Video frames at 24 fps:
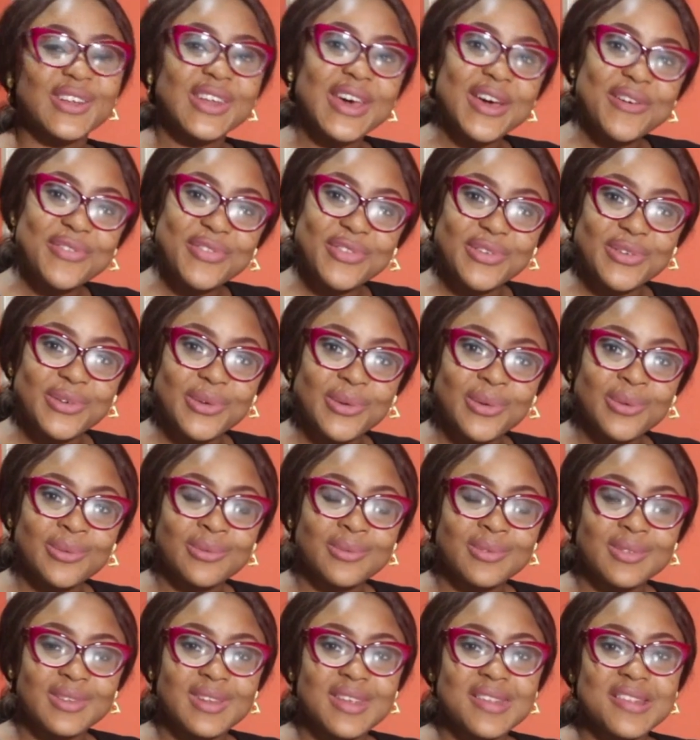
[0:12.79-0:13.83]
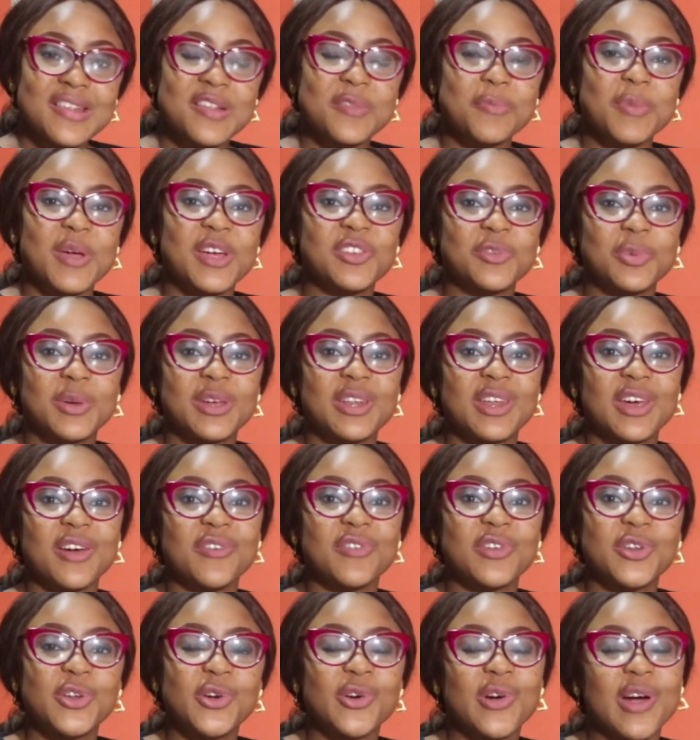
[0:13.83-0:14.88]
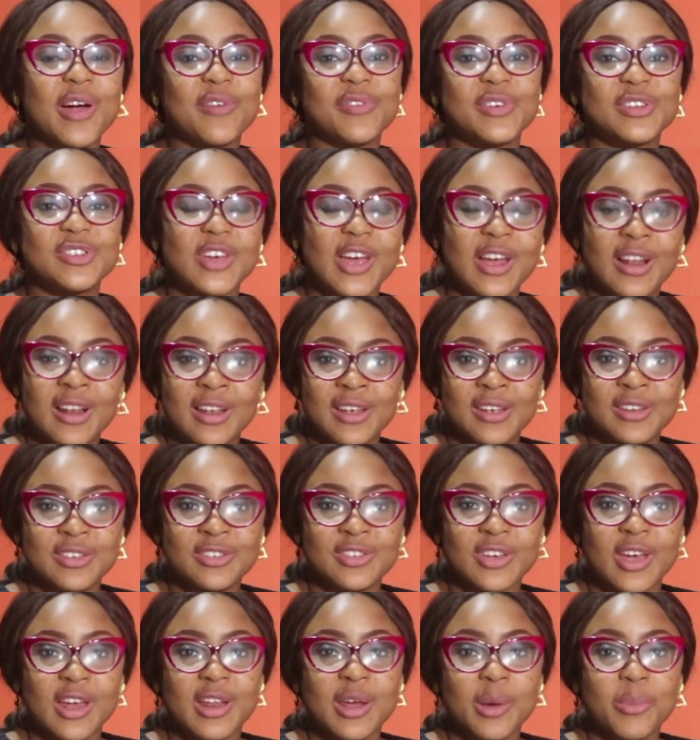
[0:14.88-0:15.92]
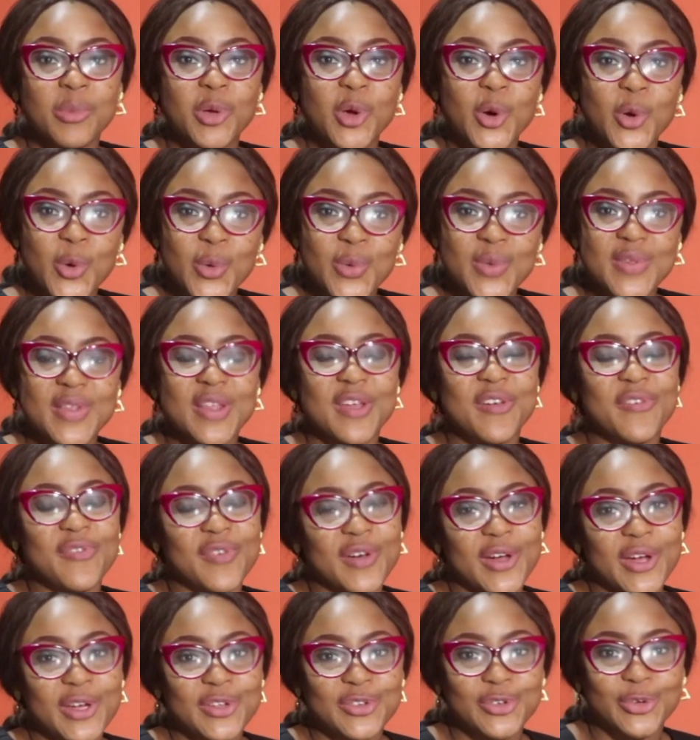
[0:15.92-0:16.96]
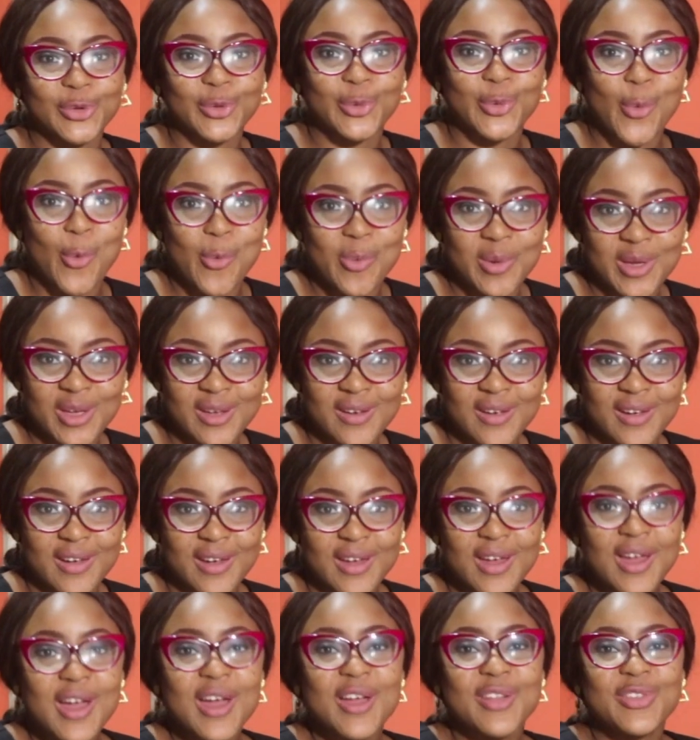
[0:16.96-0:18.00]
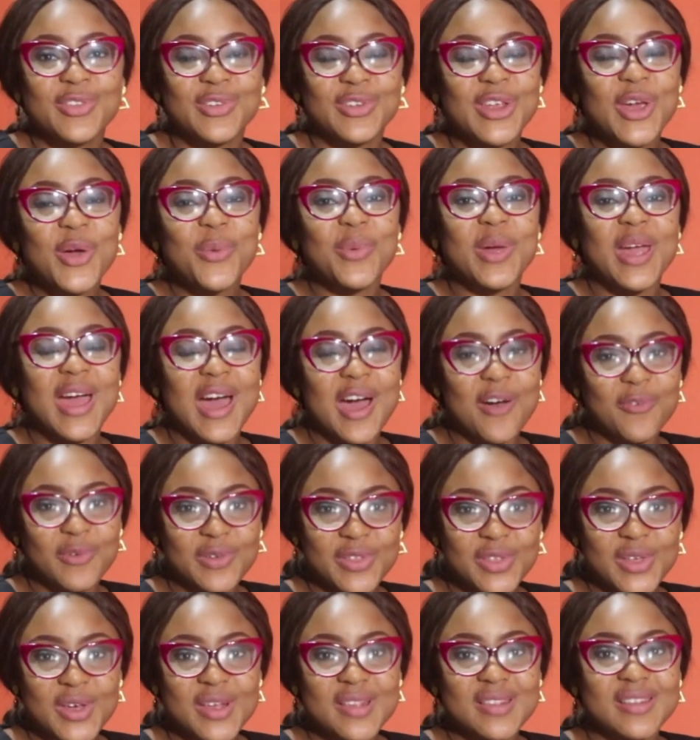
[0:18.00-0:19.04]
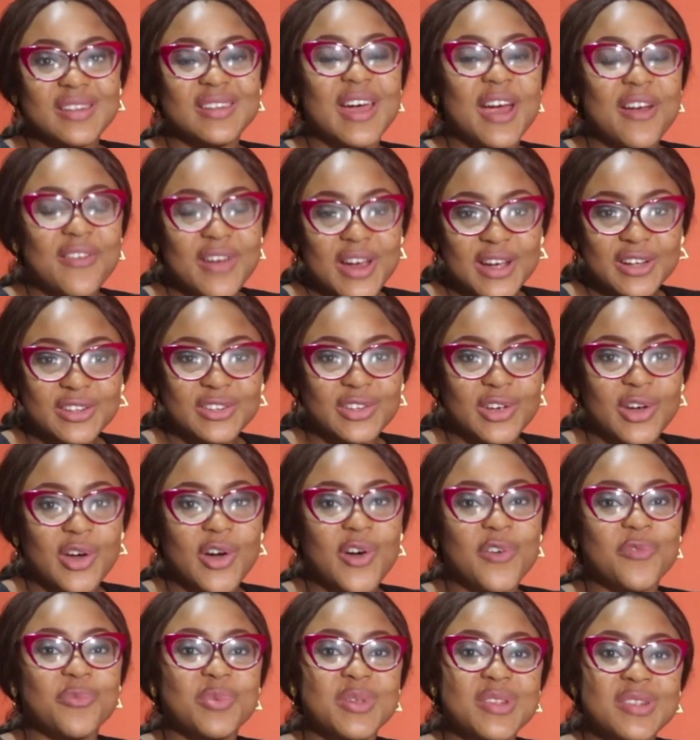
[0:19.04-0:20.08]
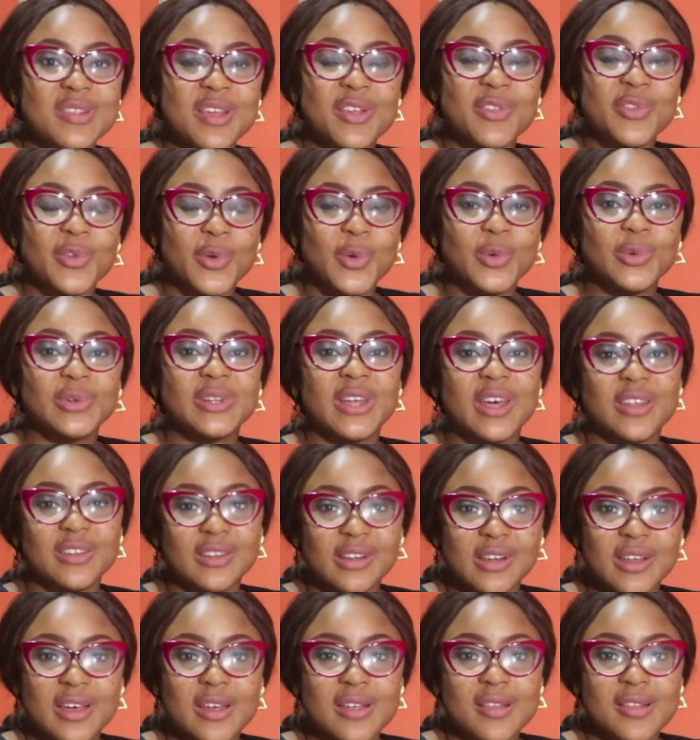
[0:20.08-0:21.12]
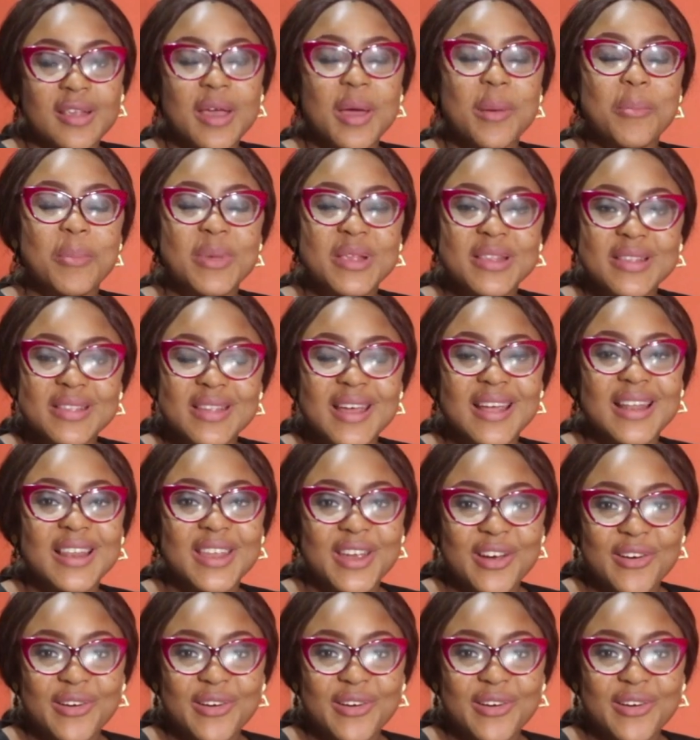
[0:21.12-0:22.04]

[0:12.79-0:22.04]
Good afternoon. This is Pagepedia Videography Challenge, and I'm your host, Ifan Chiko Obi. Today we have with us the director of Business School Netherlands, Mr.